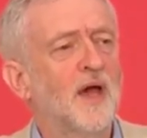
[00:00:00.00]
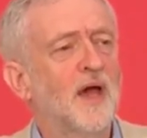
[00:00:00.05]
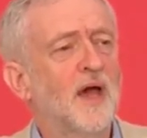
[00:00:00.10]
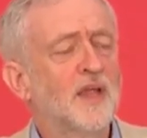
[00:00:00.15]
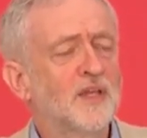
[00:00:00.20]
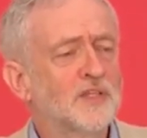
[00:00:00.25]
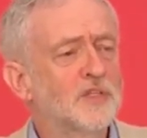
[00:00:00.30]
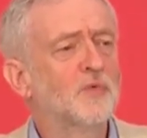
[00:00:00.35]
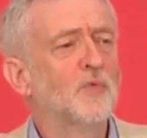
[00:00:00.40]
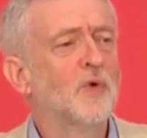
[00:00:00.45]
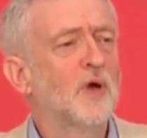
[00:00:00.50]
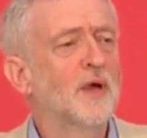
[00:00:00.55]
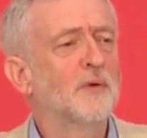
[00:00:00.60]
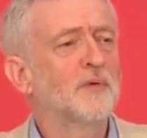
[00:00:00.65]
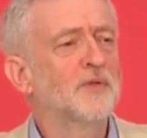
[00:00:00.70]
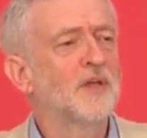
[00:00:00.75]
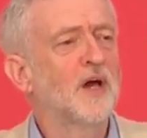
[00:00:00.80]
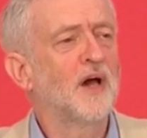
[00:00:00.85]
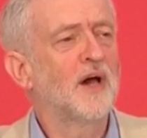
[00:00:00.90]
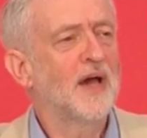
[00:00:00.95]
and to work
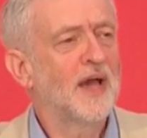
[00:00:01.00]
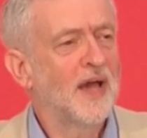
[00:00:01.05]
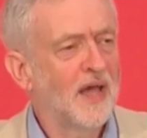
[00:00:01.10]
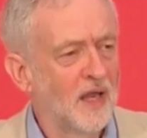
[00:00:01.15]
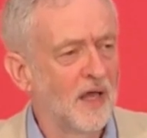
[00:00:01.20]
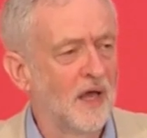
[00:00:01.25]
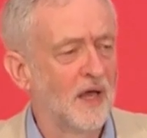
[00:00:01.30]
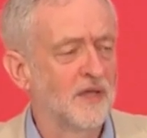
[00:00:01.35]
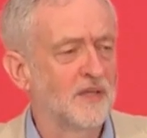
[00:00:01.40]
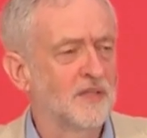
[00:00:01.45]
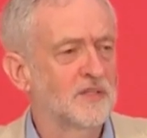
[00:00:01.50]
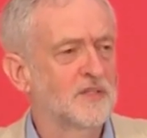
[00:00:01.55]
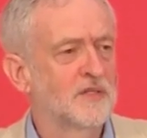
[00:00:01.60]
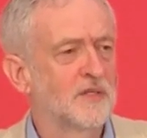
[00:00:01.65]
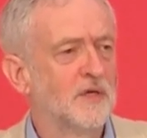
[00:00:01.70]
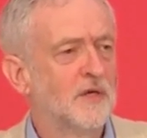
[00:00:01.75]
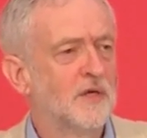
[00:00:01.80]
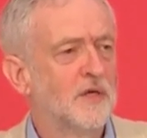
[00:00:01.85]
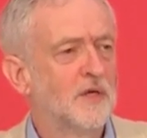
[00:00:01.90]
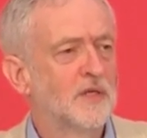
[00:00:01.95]
with our
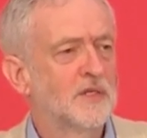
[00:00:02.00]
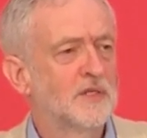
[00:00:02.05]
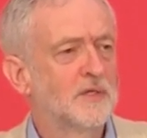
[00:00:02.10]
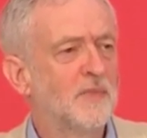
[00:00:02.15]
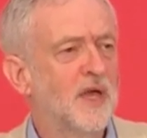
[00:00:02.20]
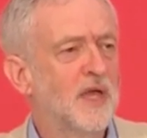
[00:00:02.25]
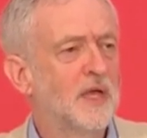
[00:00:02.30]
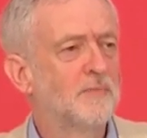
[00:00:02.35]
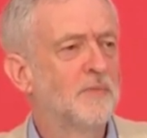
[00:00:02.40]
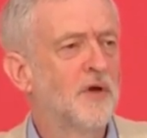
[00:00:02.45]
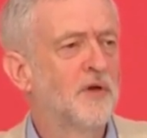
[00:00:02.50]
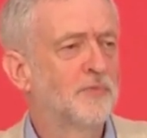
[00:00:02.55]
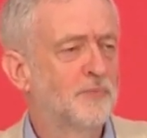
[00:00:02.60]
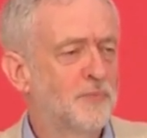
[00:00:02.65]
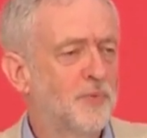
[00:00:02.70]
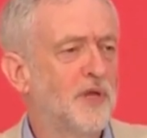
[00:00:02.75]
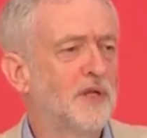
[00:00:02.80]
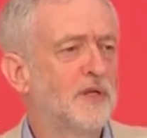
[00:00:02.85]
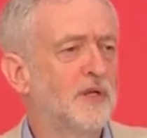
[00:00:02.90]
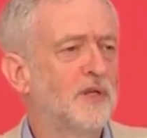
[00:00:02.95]
allies to make both
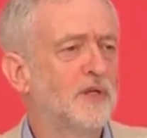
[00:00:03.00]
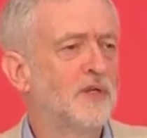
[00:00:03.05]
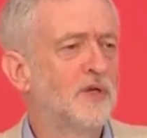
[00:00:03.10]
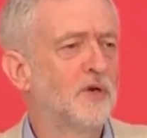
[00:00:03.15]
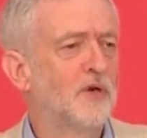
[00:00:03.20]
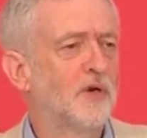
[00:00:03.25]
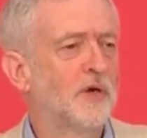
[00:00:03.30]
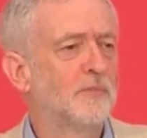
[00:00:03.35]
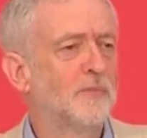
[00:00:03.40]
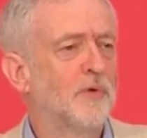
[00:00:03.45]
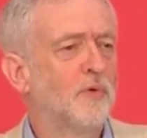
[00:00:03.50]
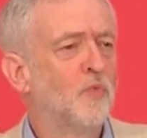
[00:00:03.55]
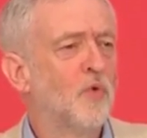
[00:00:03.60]
Britain and Europe